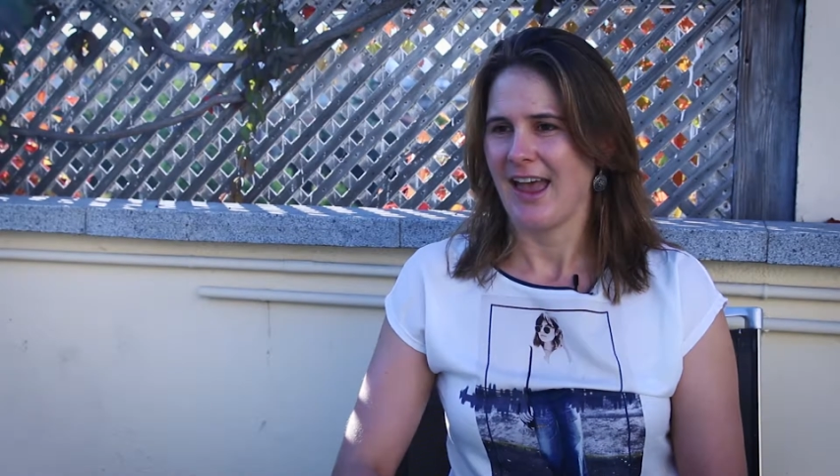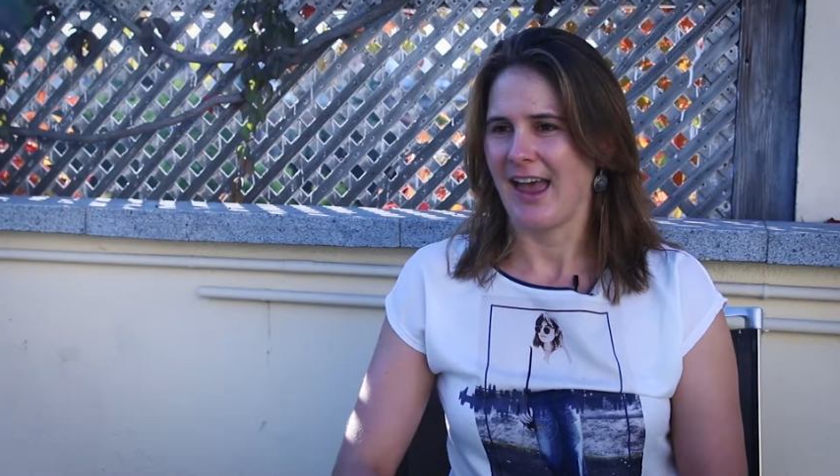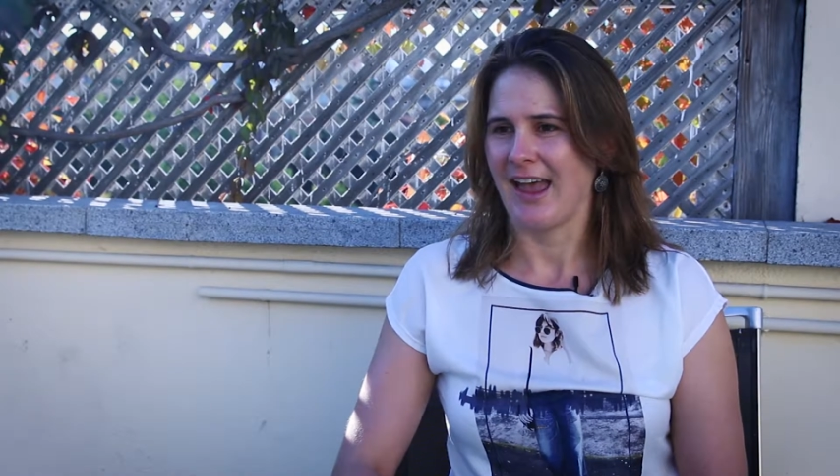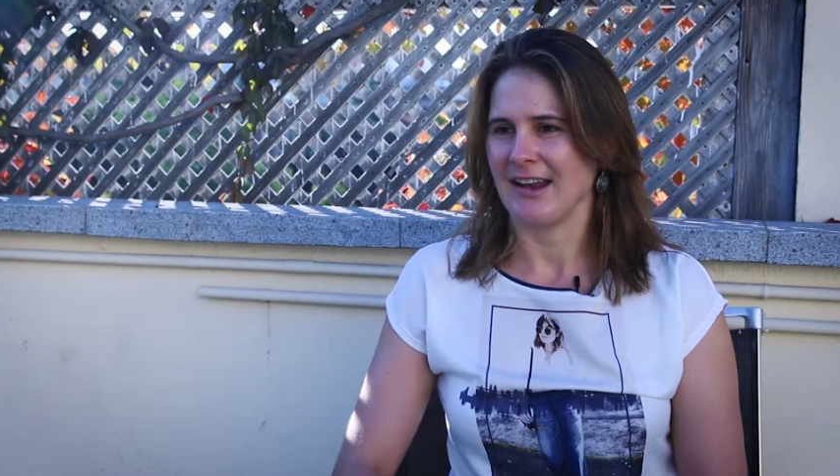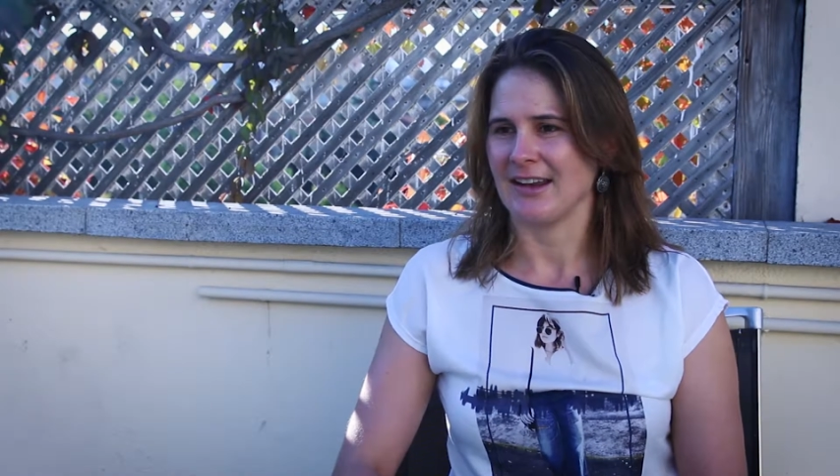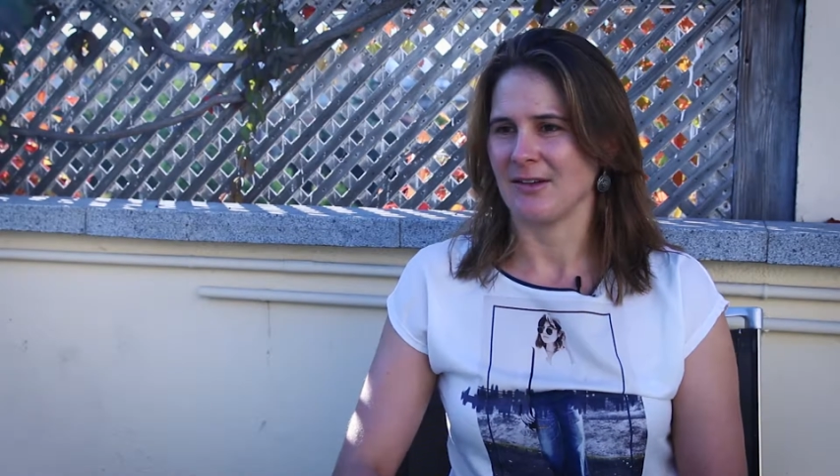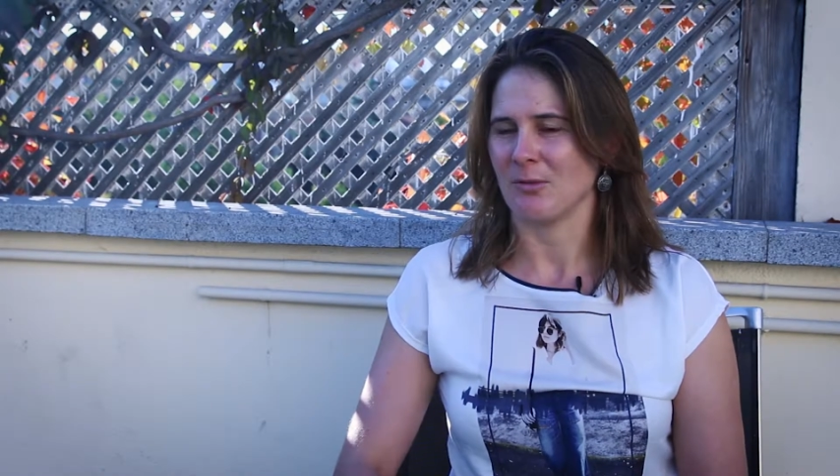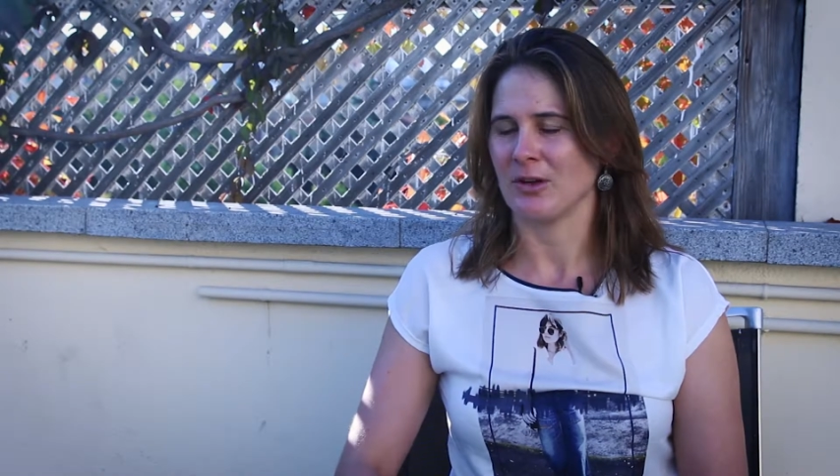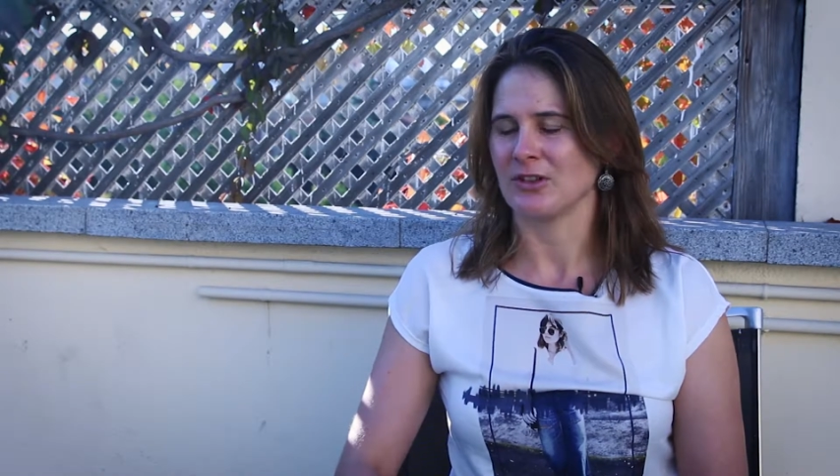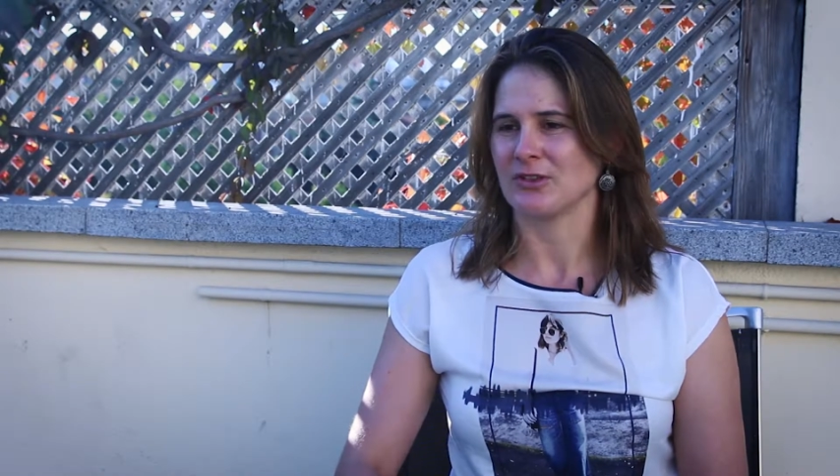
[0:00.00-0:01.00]
and
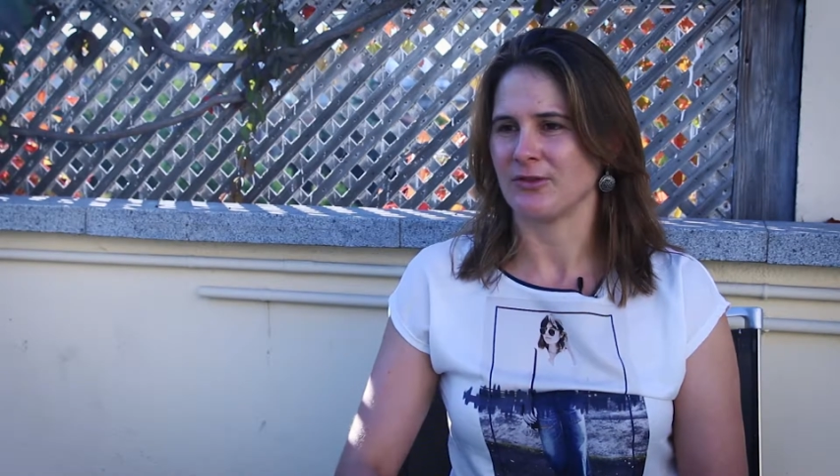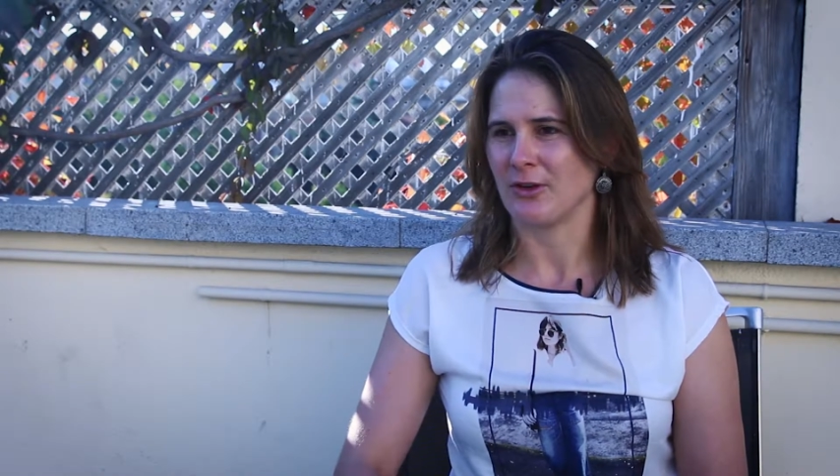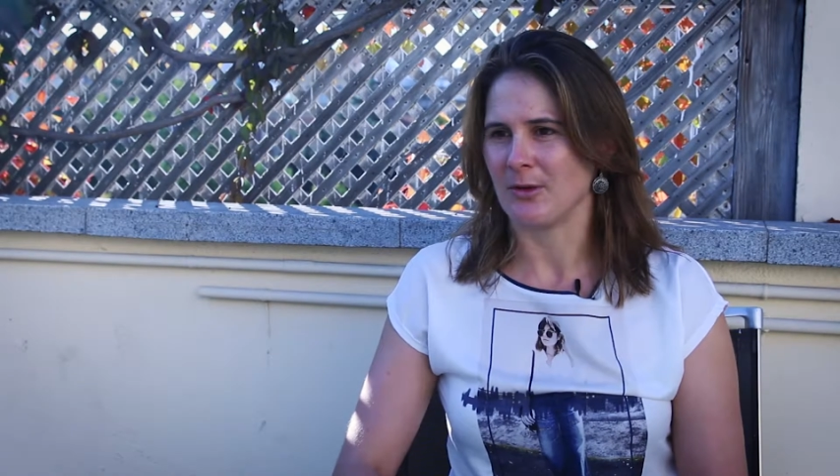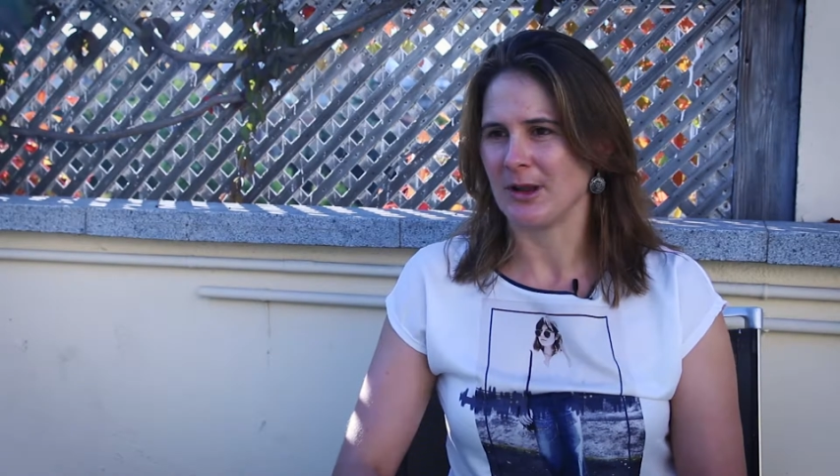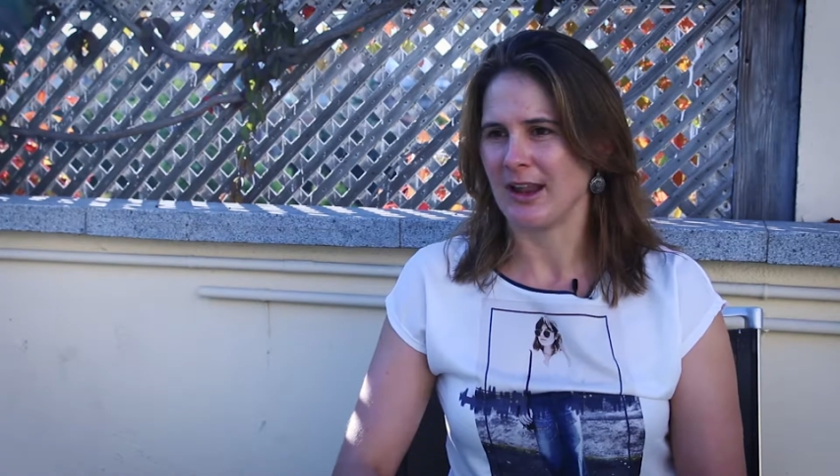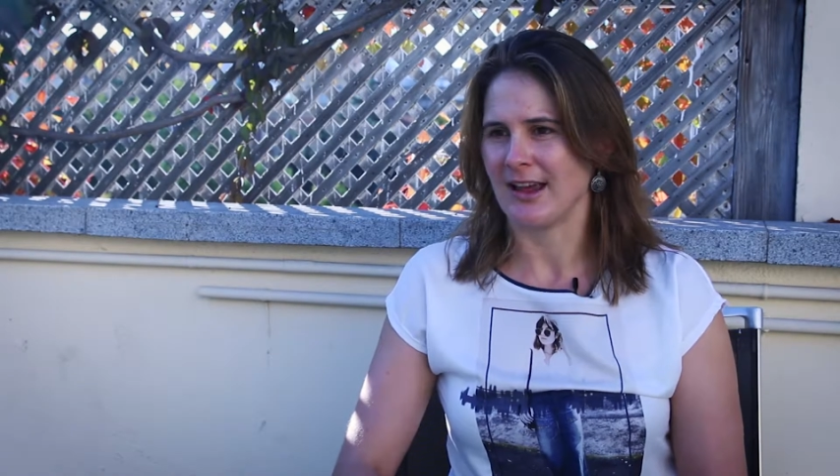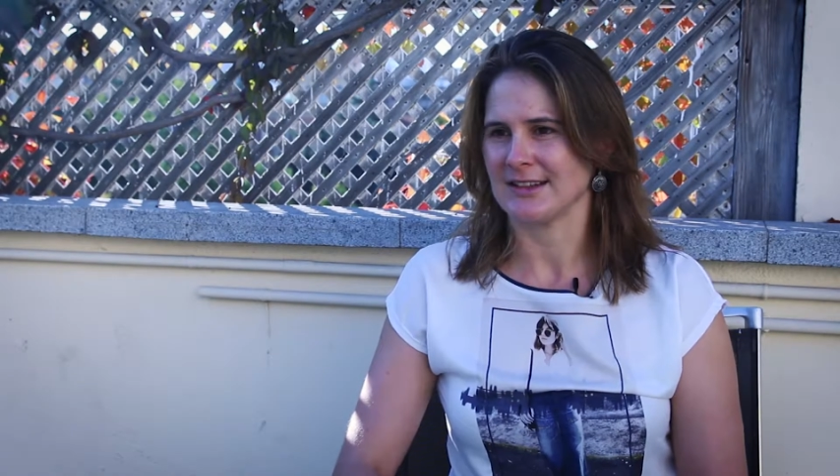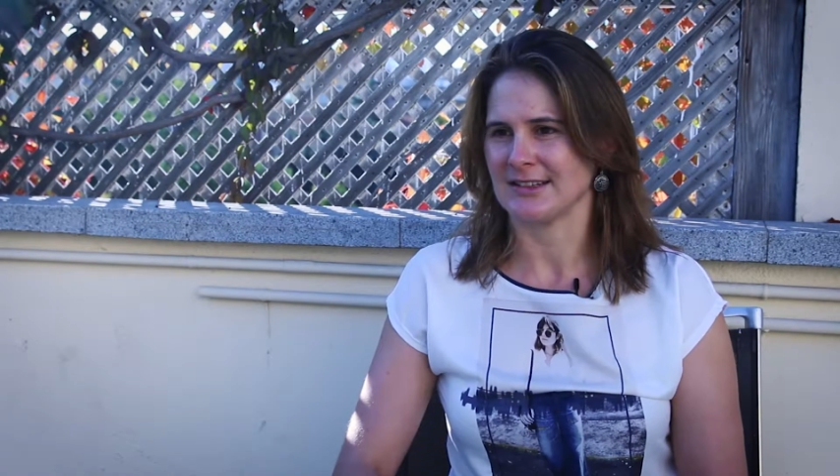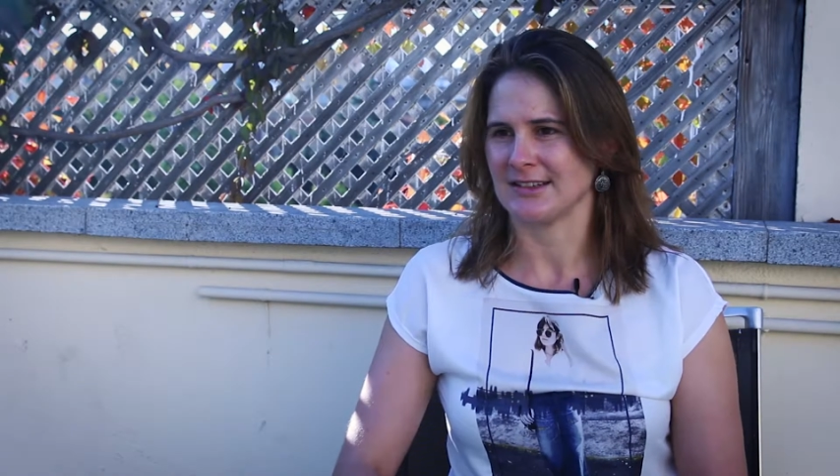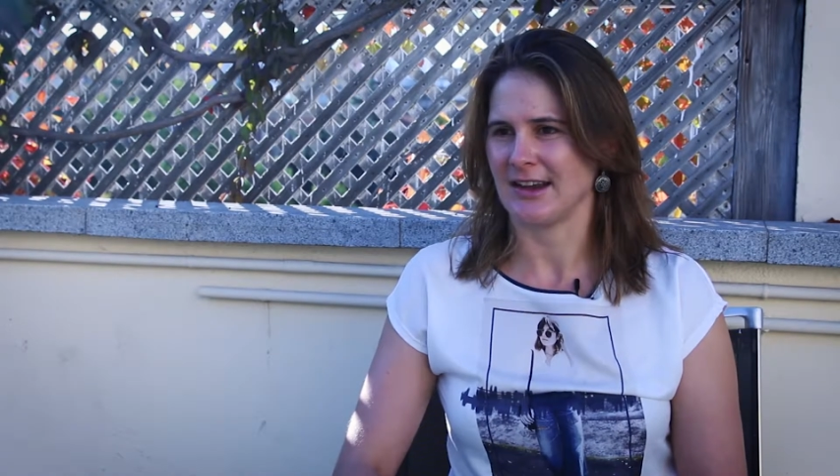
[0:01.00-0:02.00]
wanted to formalise it